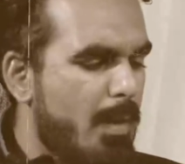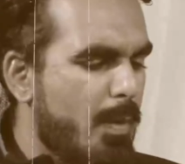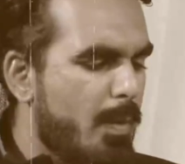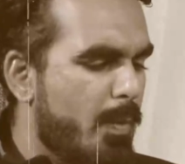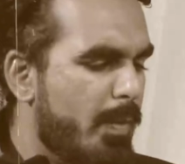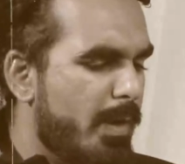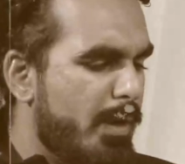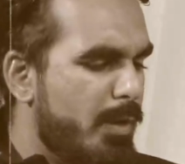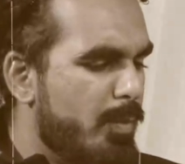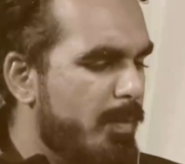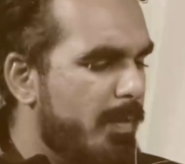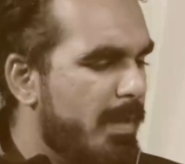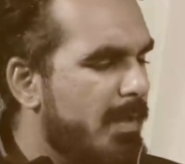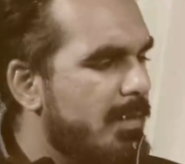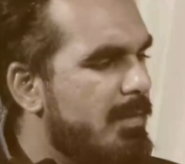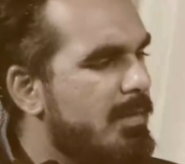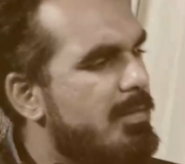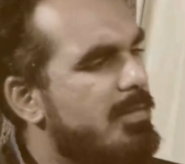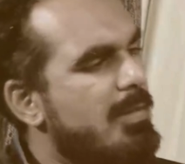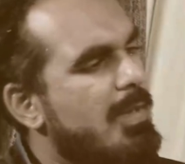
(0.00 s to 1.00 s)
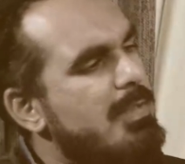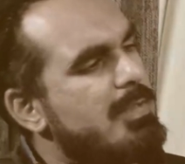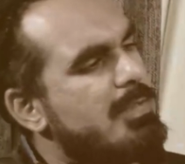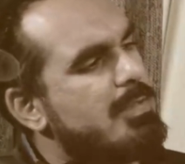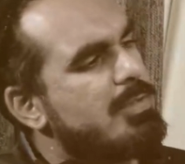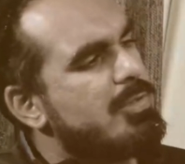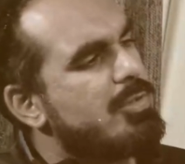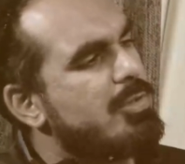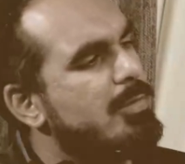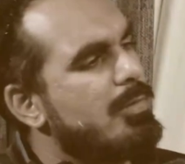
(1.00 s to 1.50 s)
When you made the
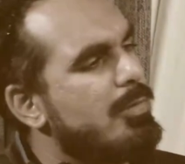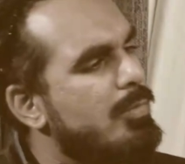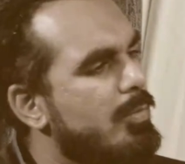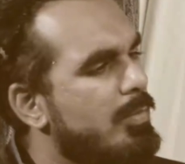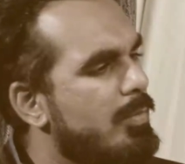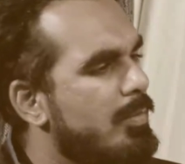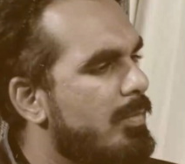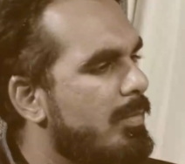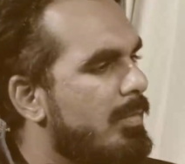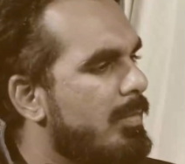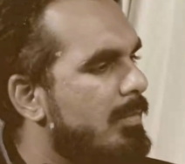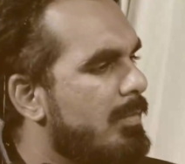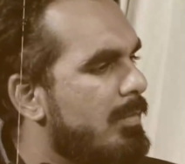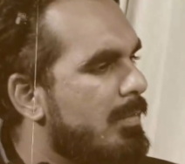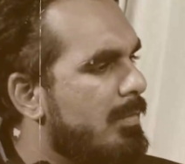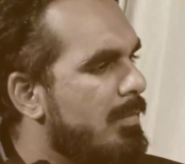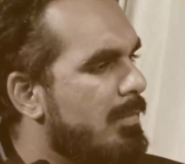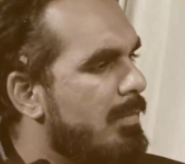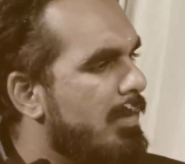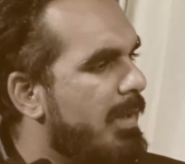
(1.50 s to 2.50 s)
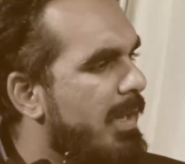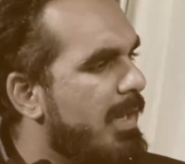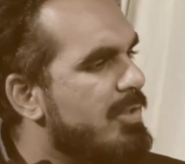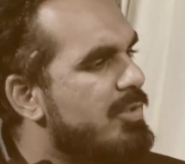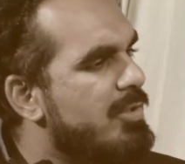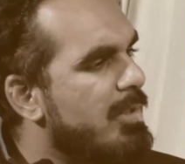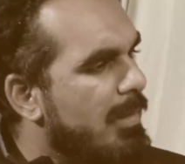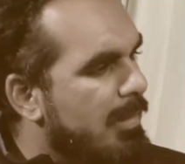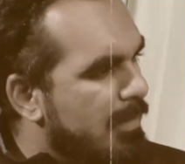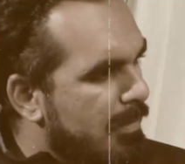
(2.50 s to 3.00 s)
transition to
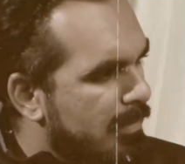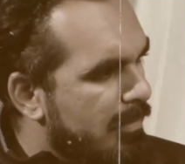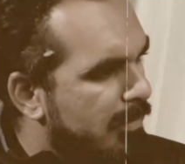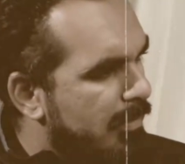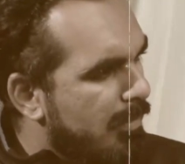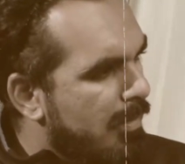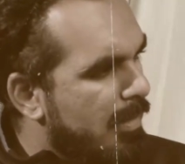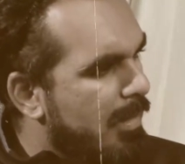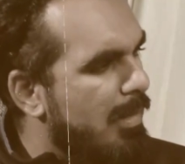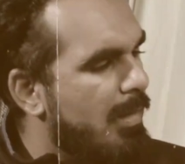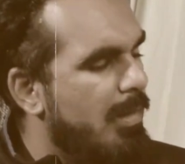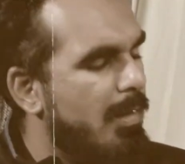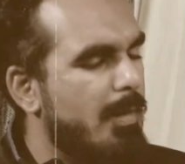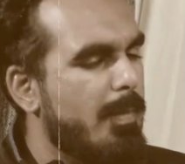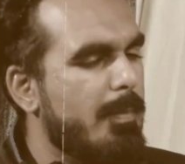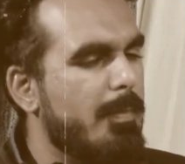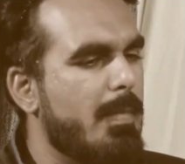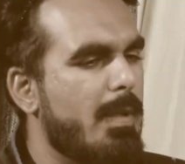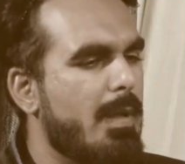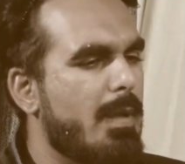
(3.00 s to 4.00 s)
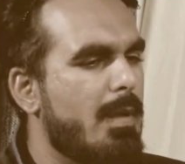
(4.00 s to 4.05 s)
Asia, uh,